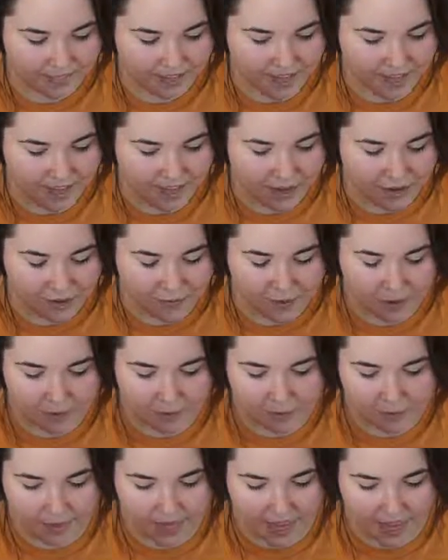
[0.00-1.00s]
I would
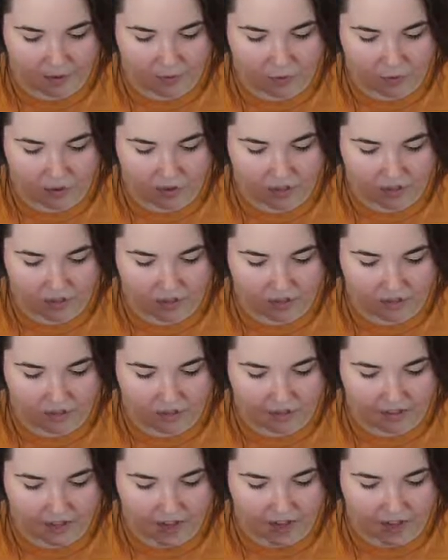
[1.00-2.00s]
probably add more
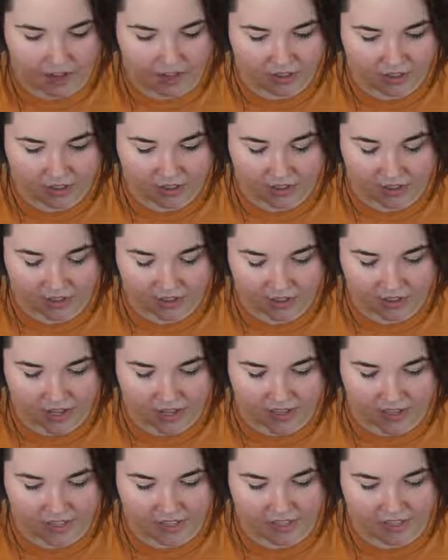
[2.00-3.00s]
colors,
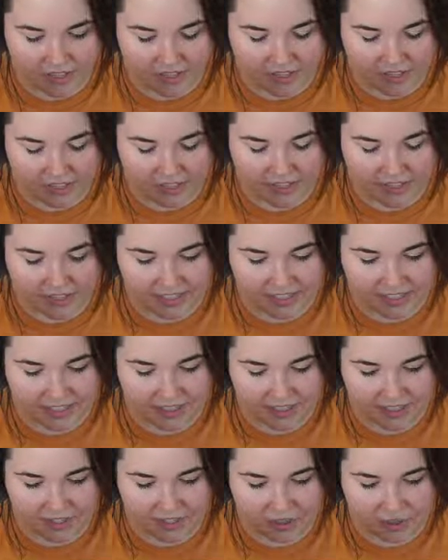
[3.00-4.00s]
not necessarily detail
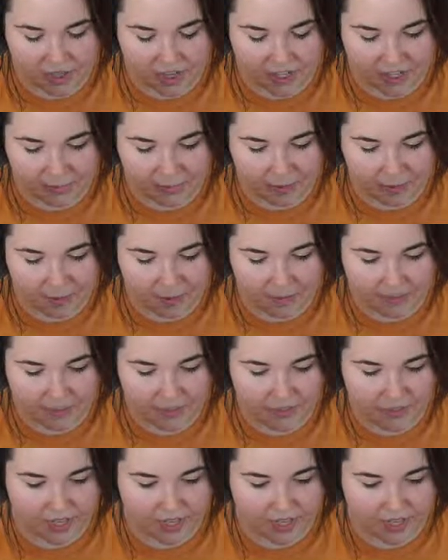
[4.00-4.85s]
to the dress, but maybe do,